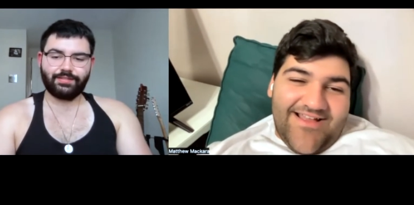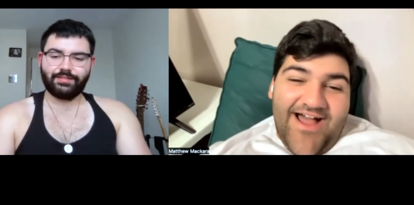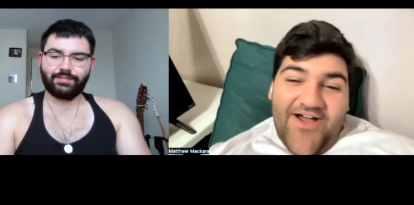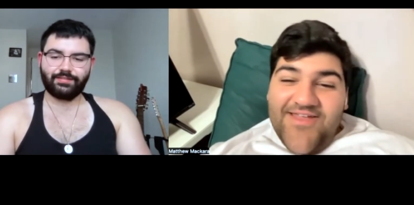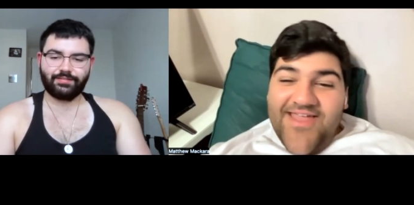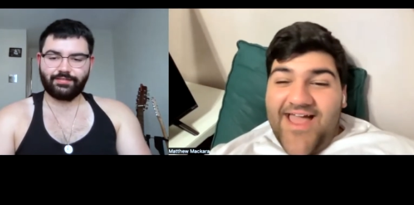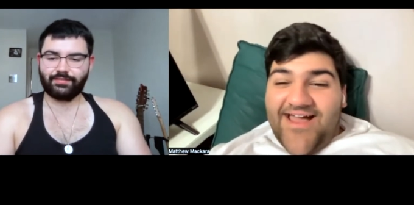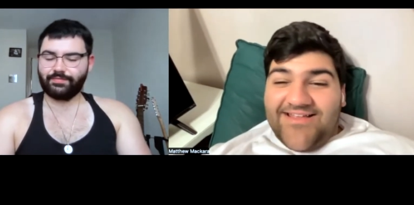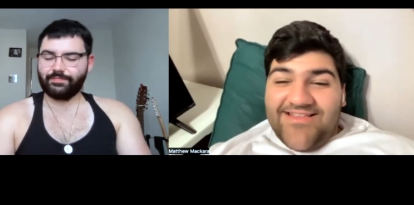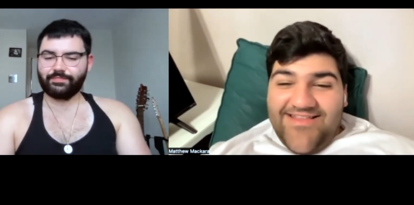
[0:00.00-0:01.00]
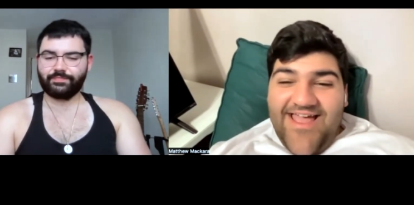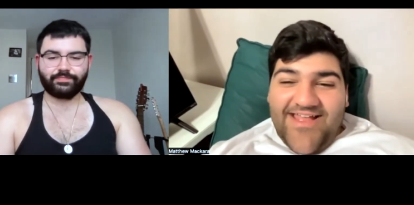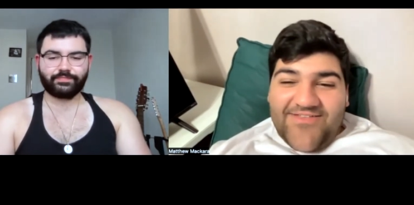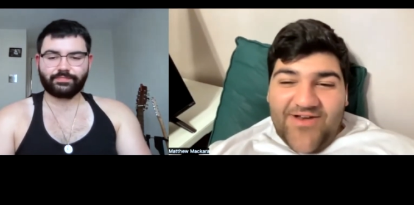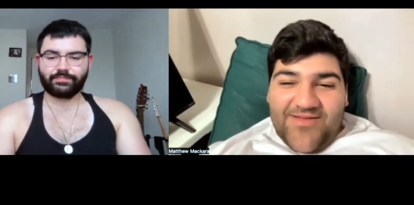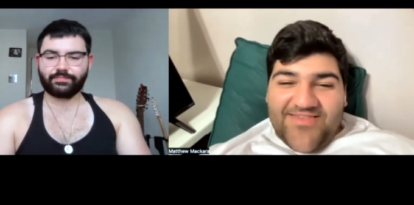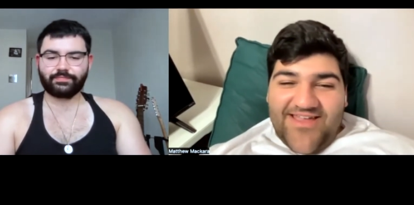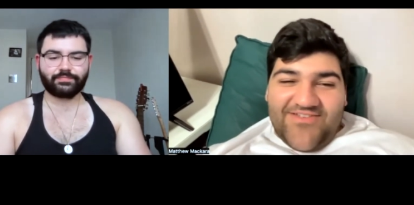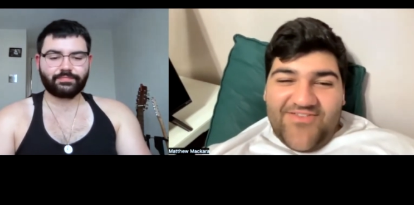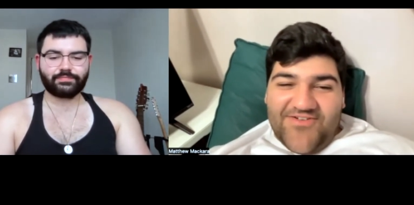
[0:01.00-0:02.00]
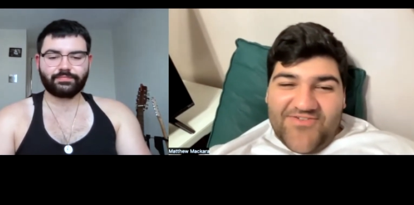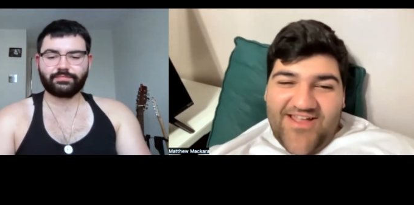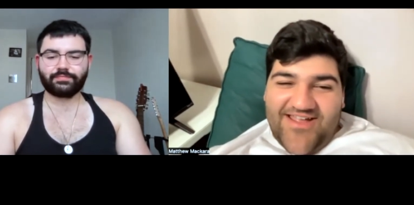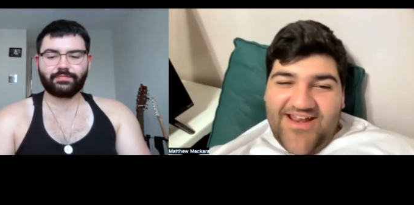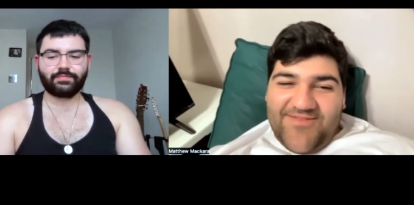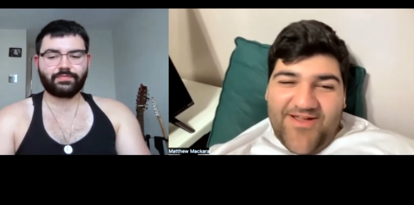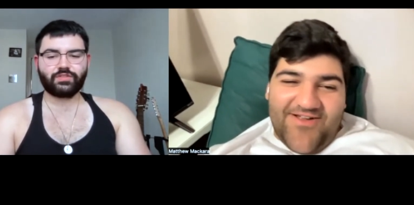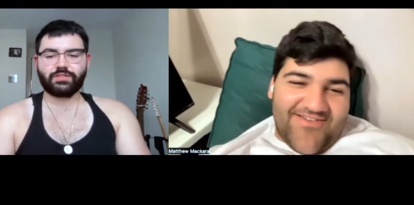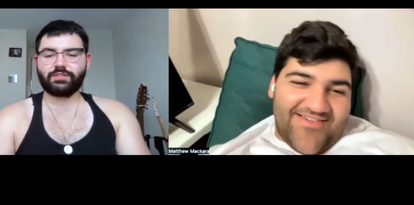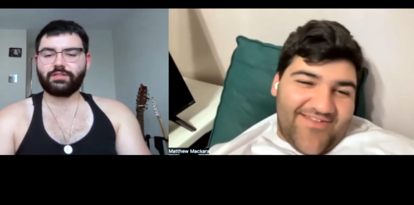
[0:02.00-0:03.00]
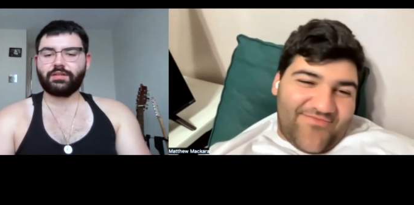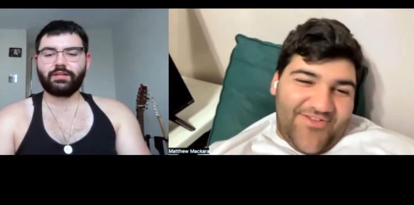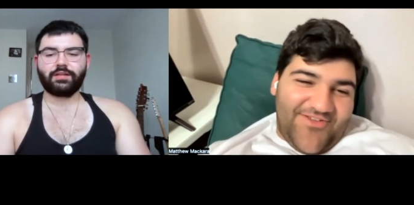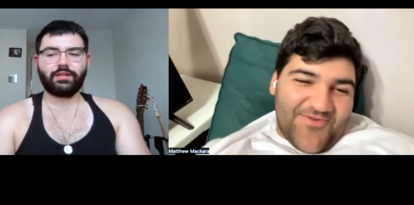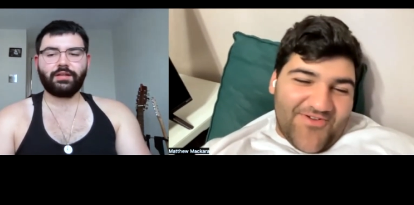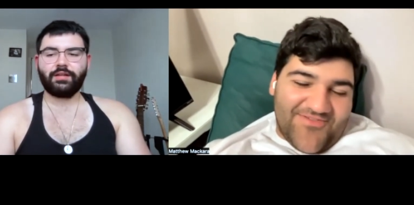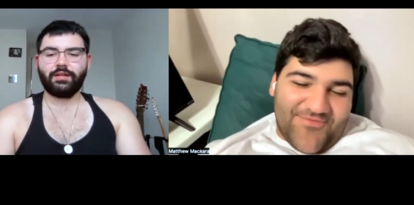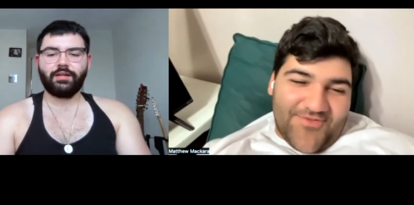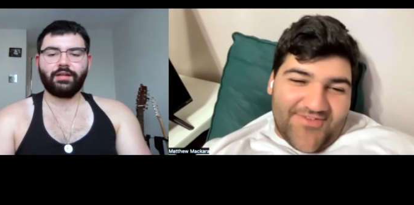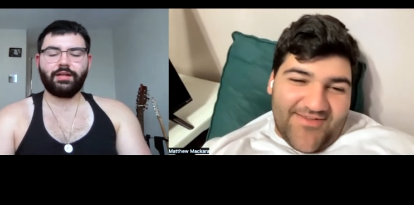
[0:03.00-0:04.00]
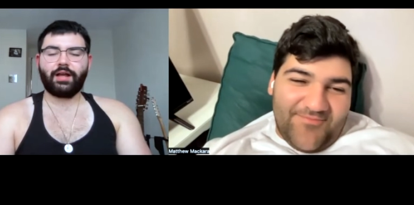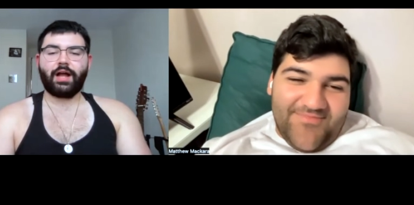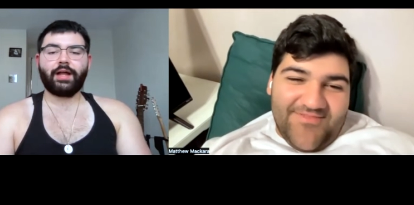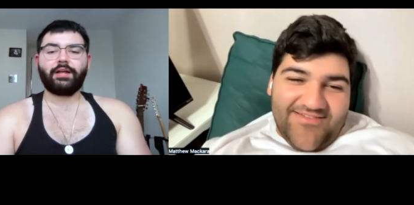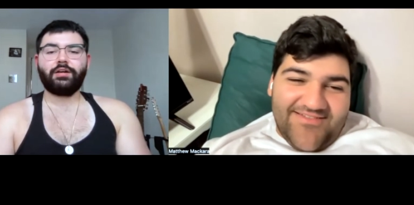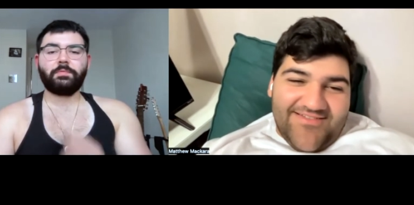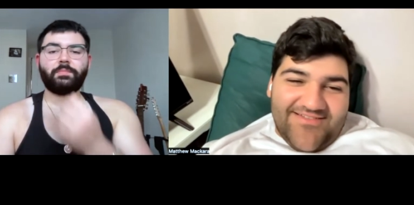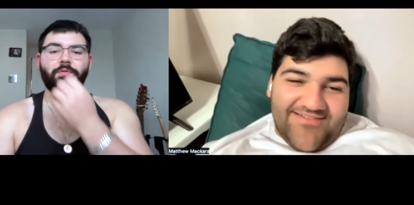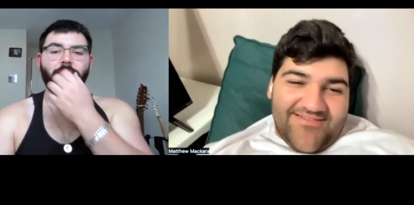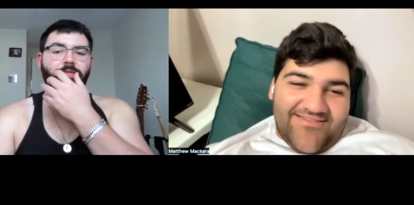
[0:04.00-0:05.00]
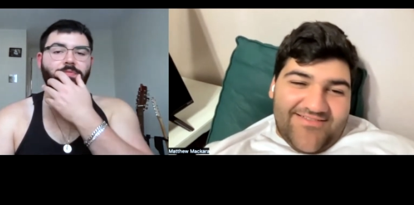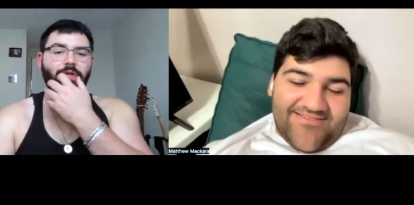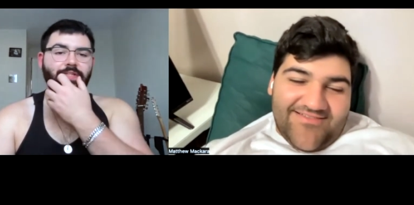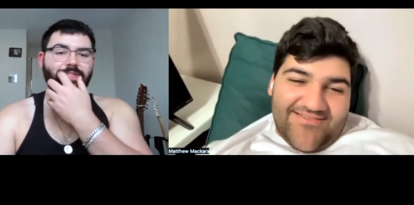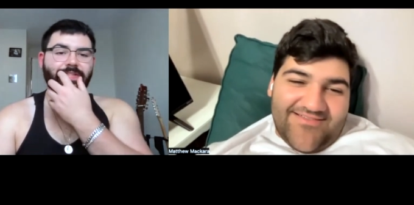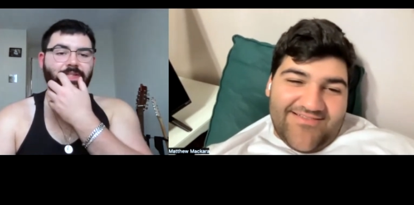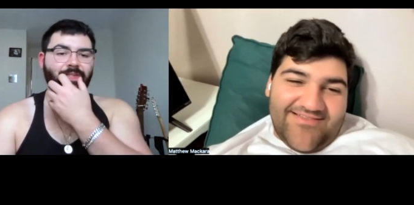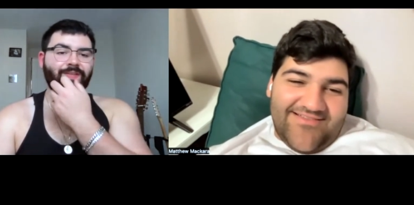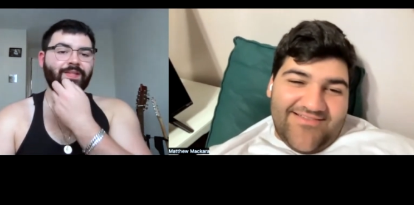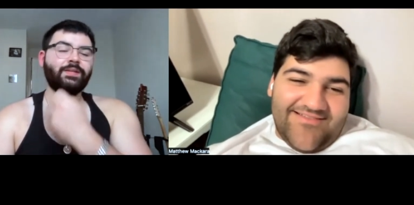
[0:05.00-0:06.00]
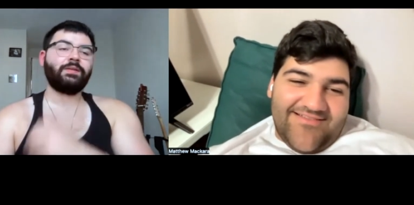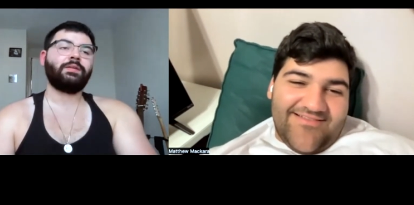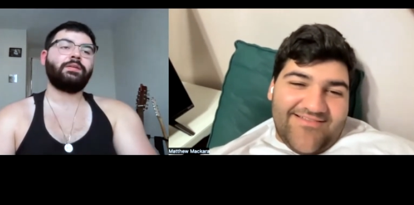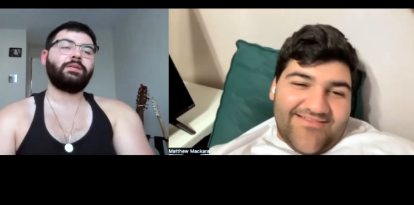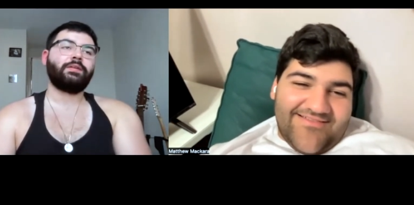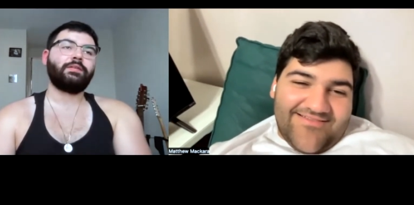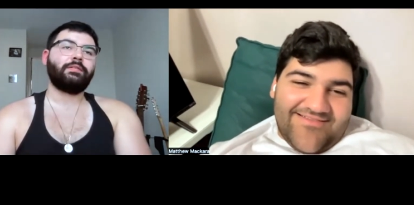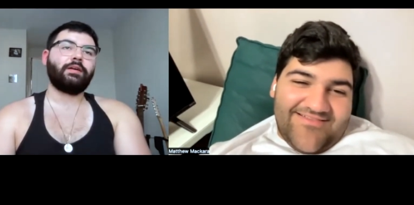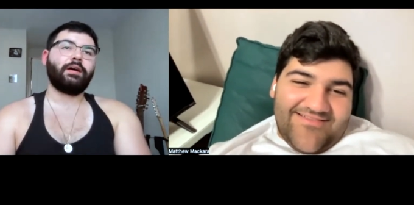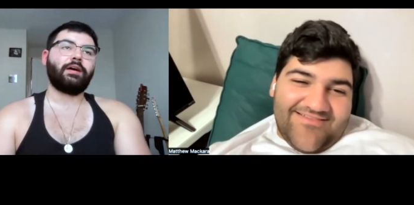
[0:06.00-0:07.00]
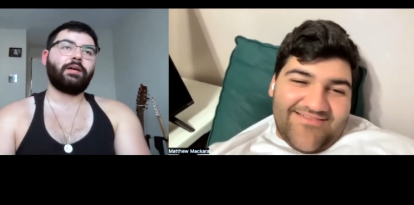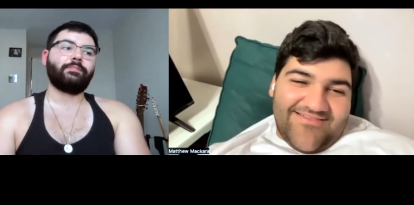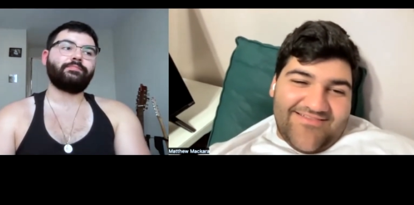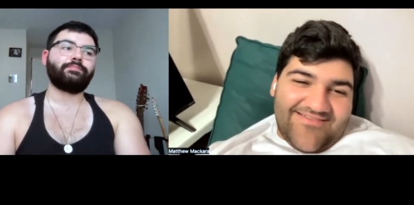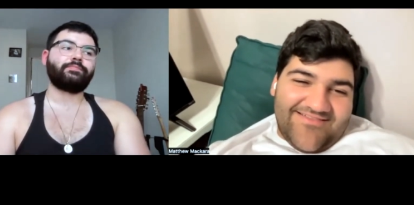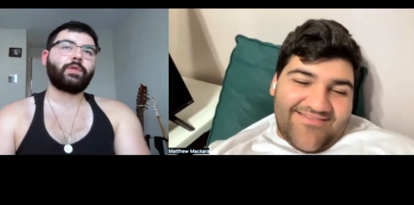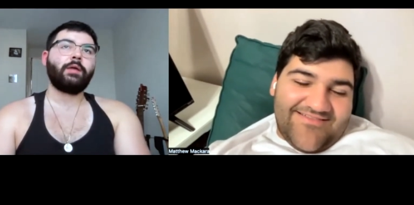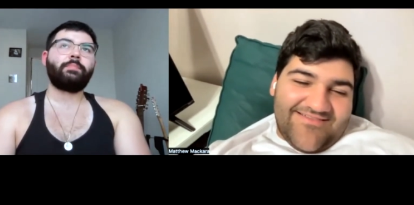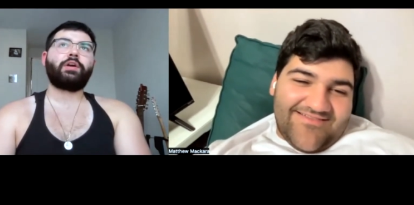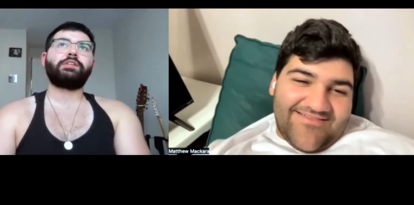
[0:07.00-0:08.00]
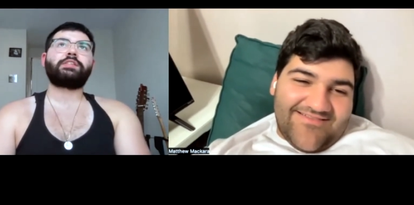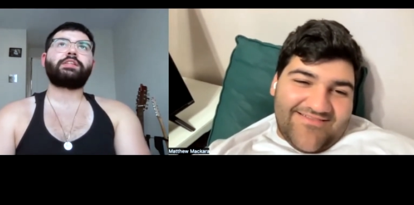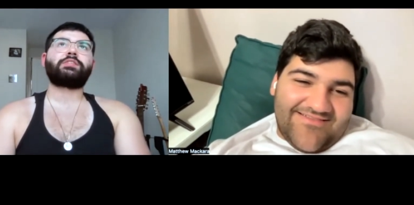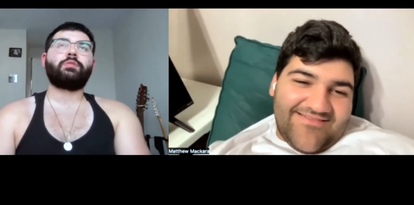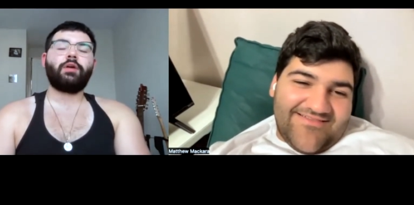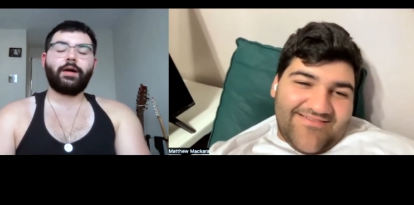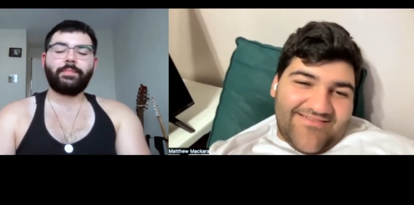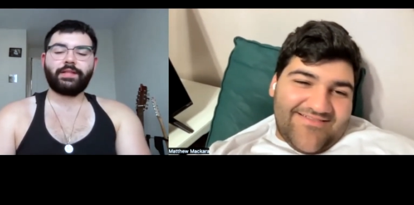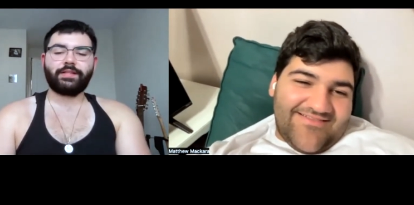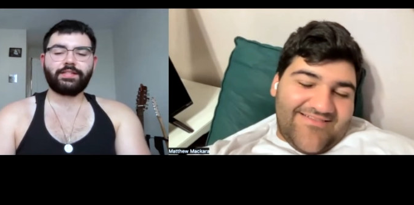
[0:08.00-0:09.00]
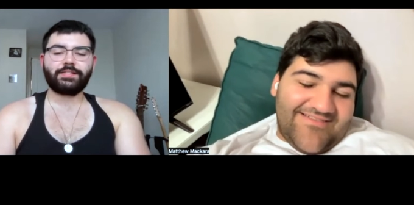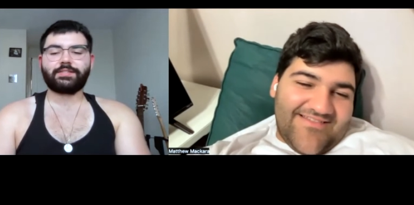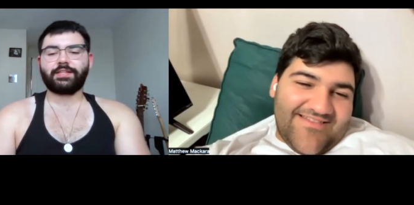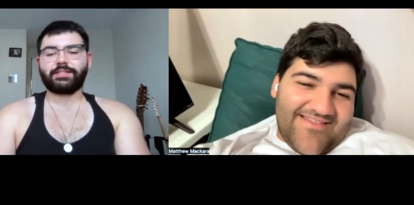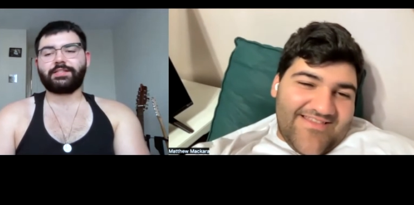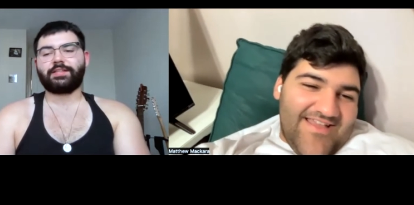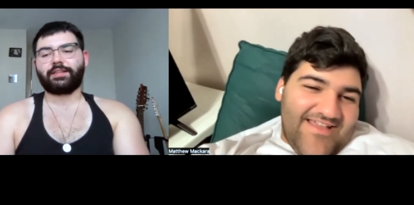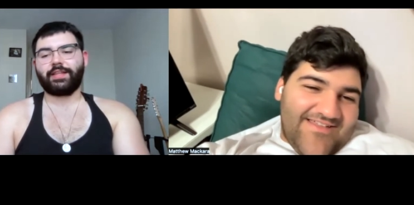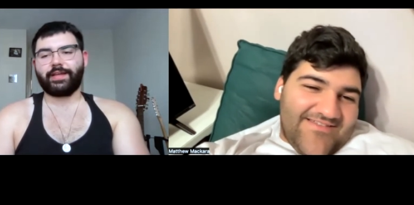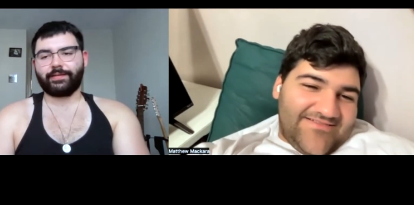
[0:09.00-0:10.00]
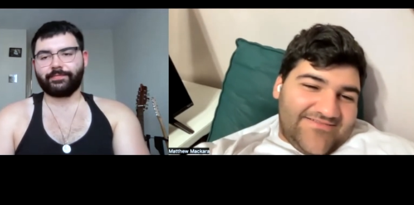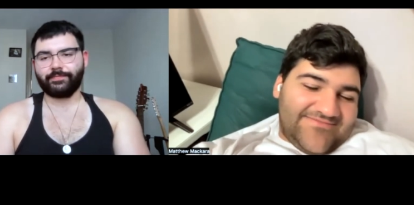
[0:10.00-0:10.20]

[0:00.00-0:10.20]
Speaker 1: Oh yeah, yeah. That's what I'm saying too. Yeah, Katy is definitely the worst. I couldn't
Speaker 2: believe what I seen um, because the song. I'm, this is this is the thing.